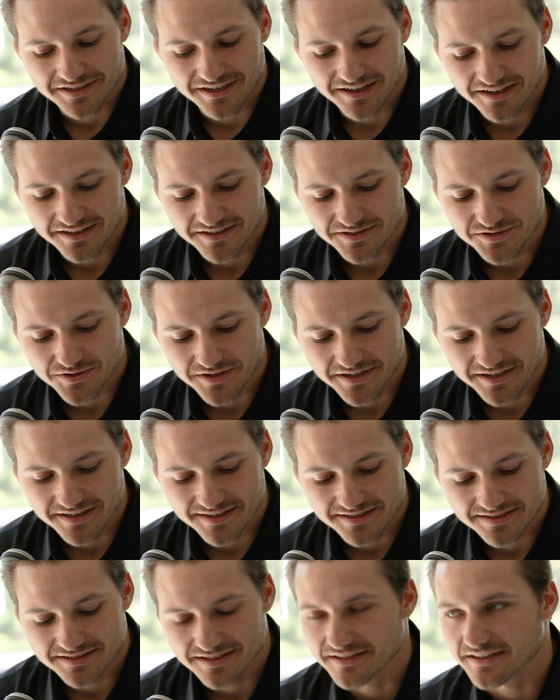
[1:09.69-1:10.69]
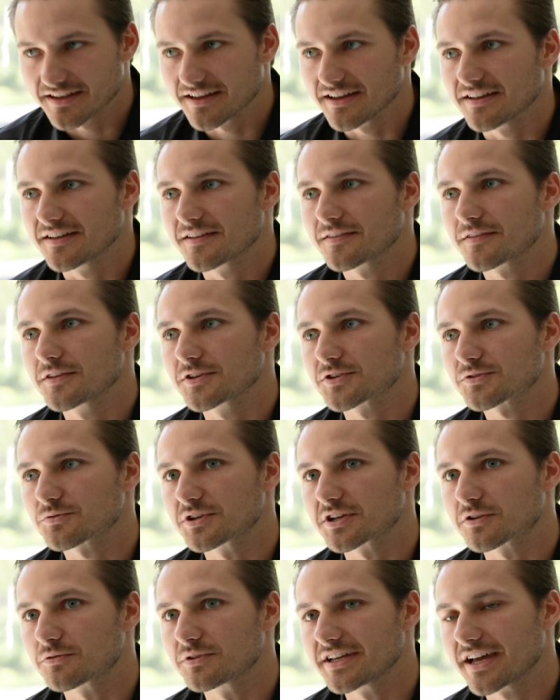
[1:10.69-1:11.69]
uh, joining us today. This
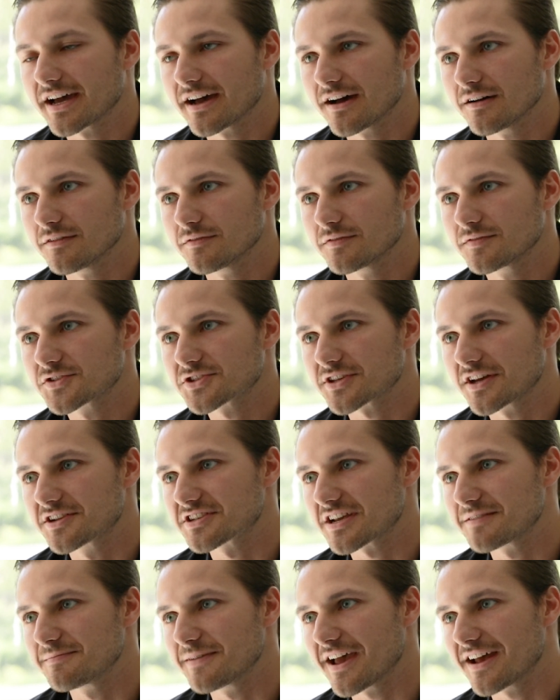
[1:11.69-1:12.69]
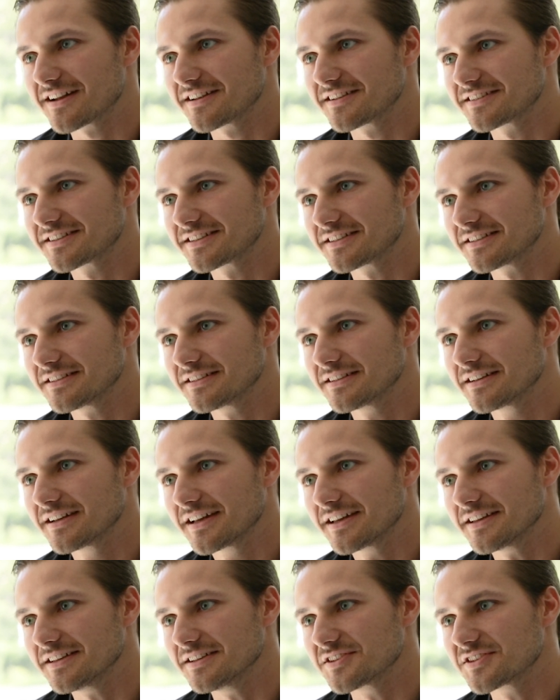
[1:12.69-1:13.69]
week we have Sunjay Mannan. He
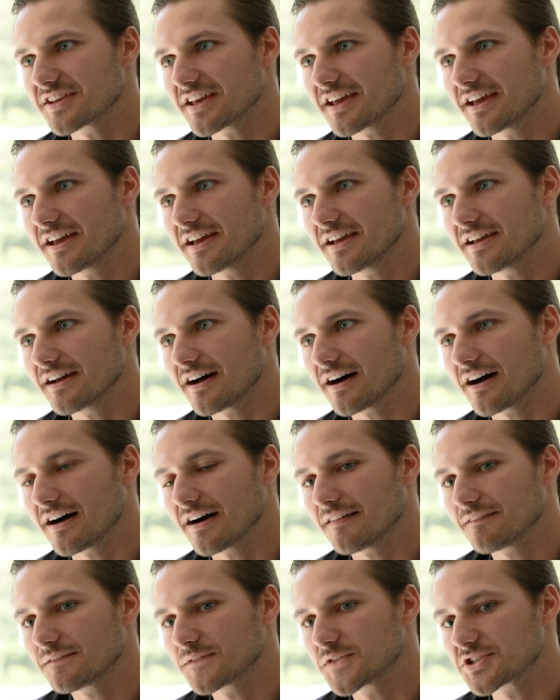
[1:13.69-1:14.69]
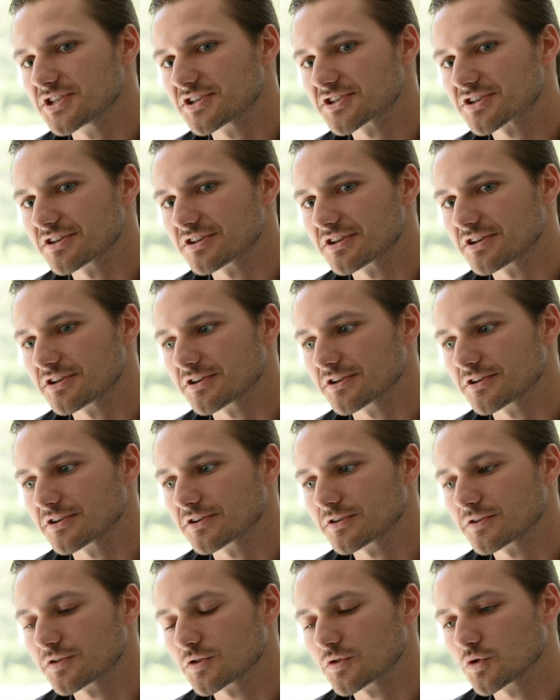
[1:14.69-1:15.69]
is a uh, physician
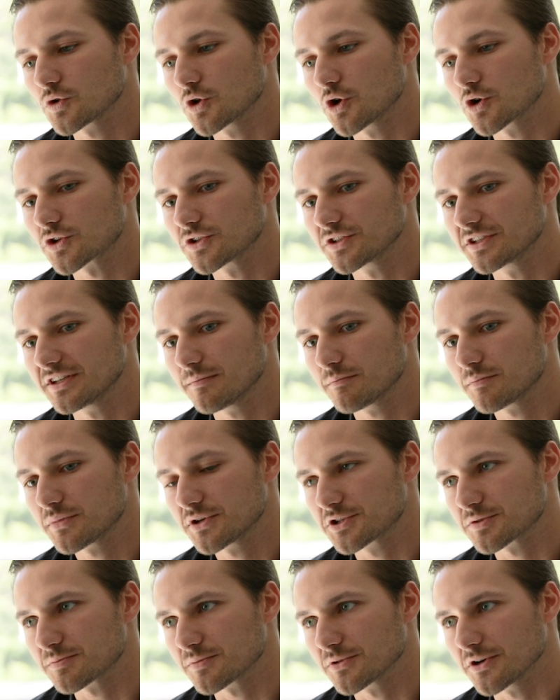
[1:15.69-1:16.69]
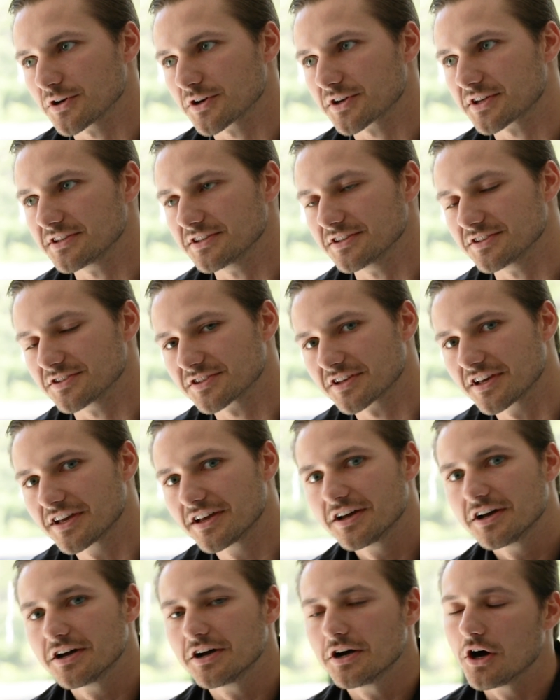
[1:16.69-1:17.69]
here locally in Pittsburgh. He is
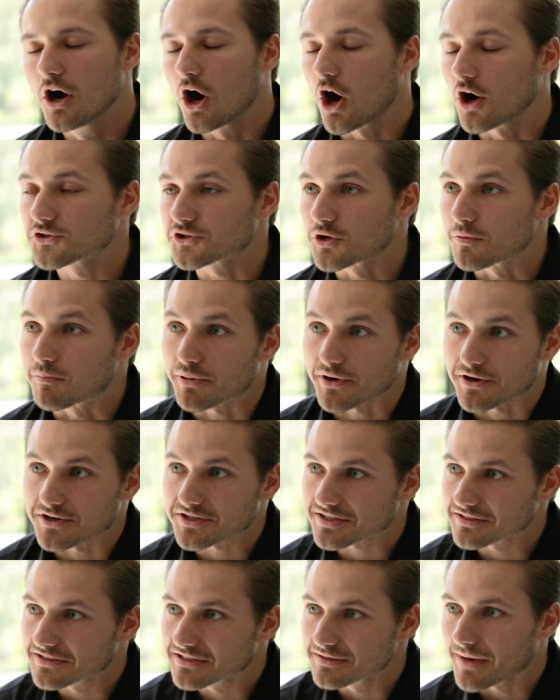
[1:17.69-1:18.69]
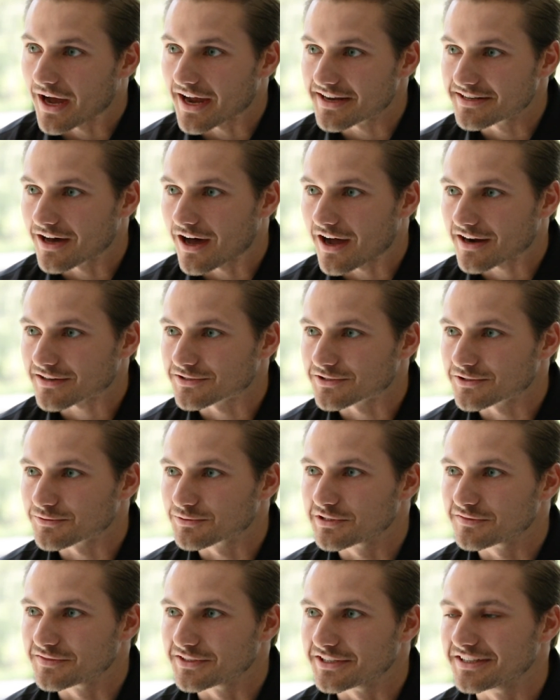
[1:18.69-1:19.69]
also personally my doctor.
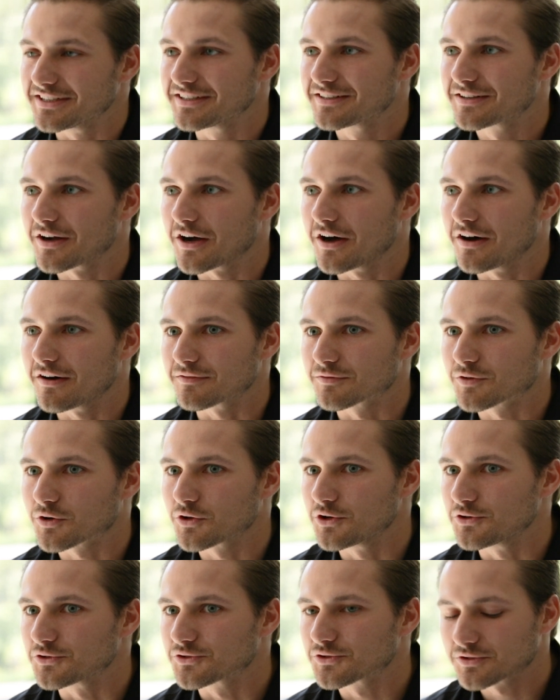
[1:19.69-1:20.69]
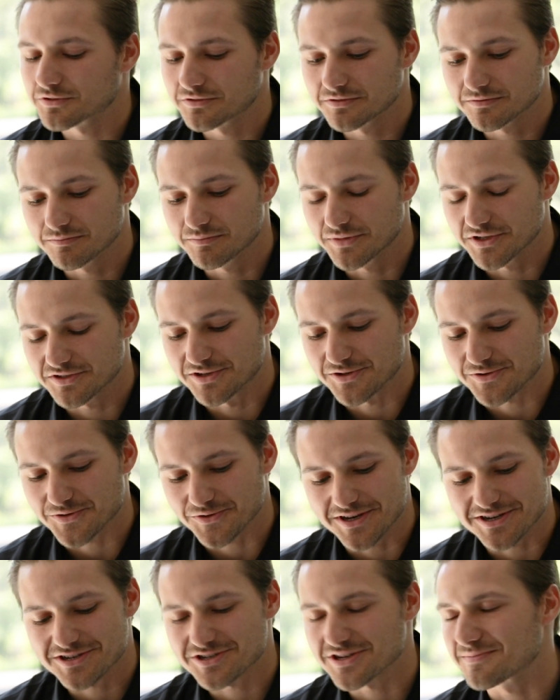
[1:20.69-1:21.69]
We have a, a close business
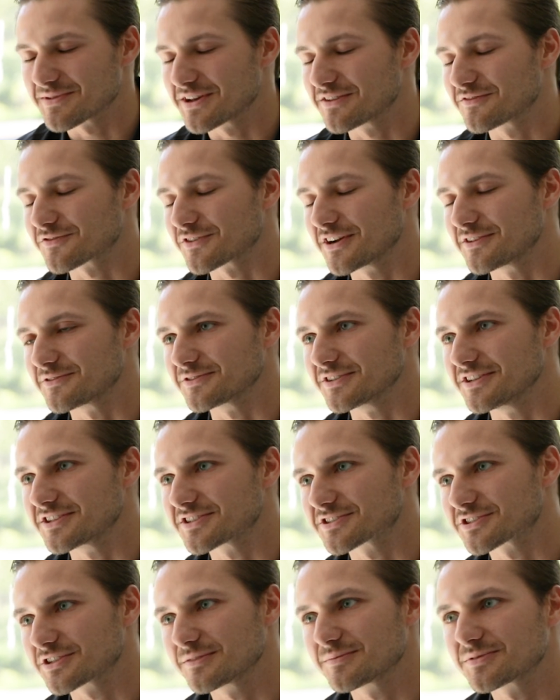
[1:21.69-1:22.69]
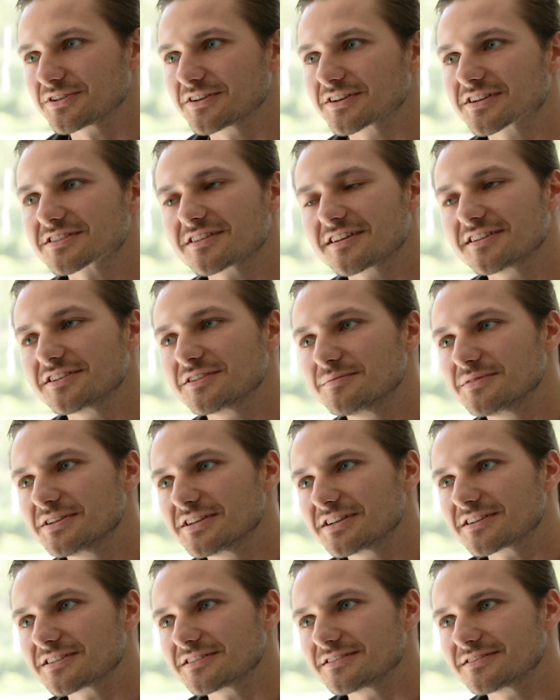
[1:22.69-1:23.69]
relationship and friend relationship. So excited to be
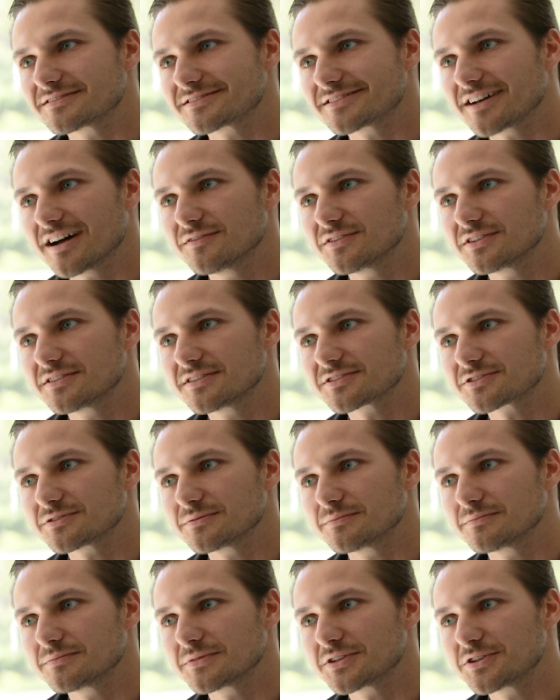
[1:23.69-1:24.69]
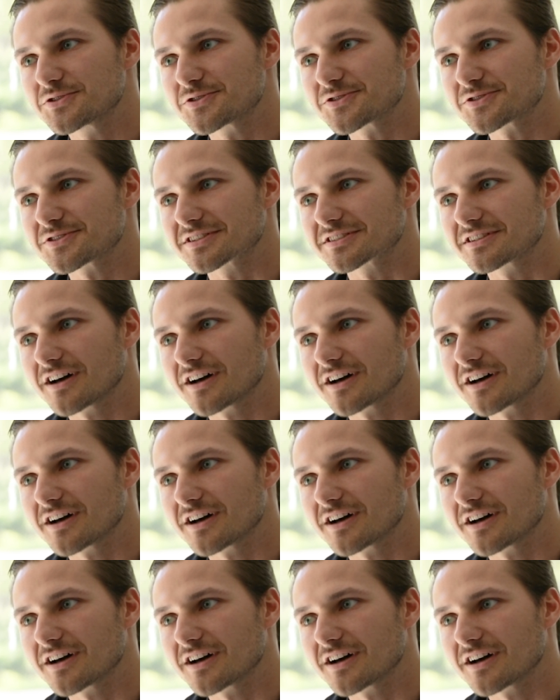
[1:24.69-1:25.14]
here and dive into some interesting